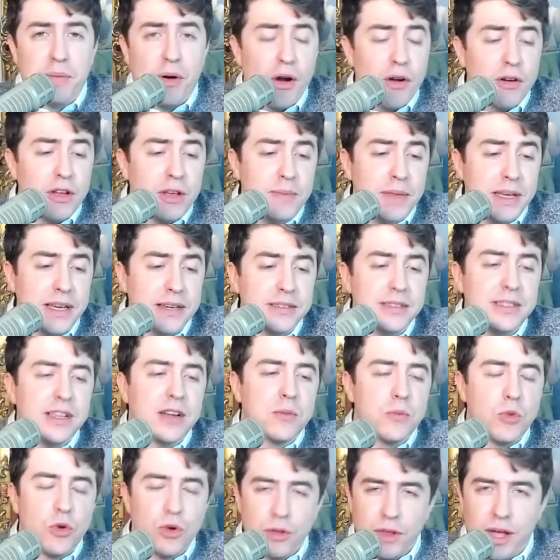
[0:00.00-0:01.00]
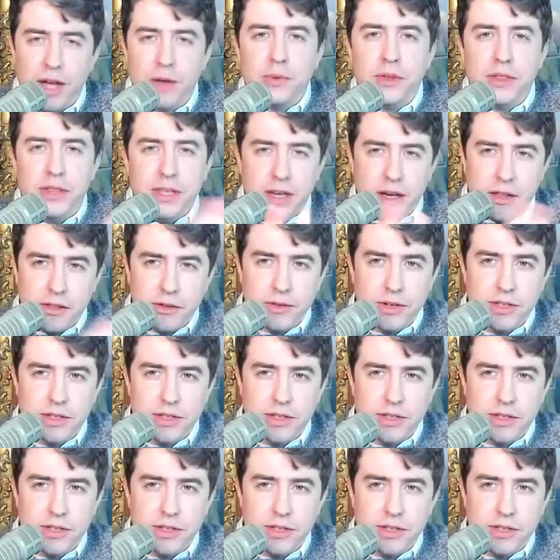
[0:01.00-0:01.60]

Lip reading: Party because they're more aligned with the